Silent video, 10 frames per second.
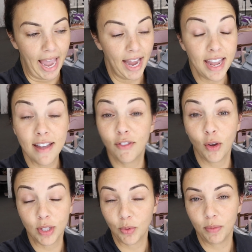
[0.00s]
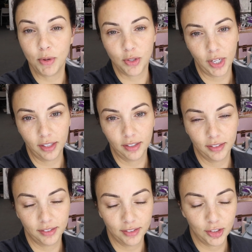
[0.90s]
I can't focus with music.
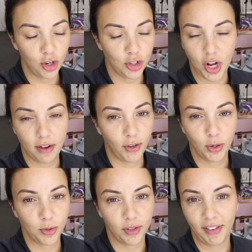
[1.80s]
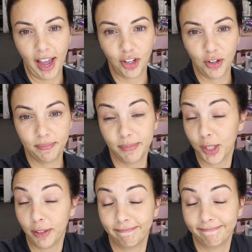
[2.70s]
Courage can't focus with a vacuum,
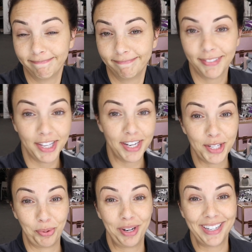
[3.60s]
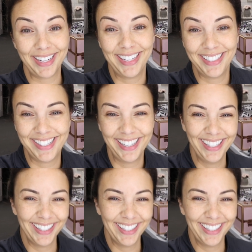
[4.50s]
so it is what it is.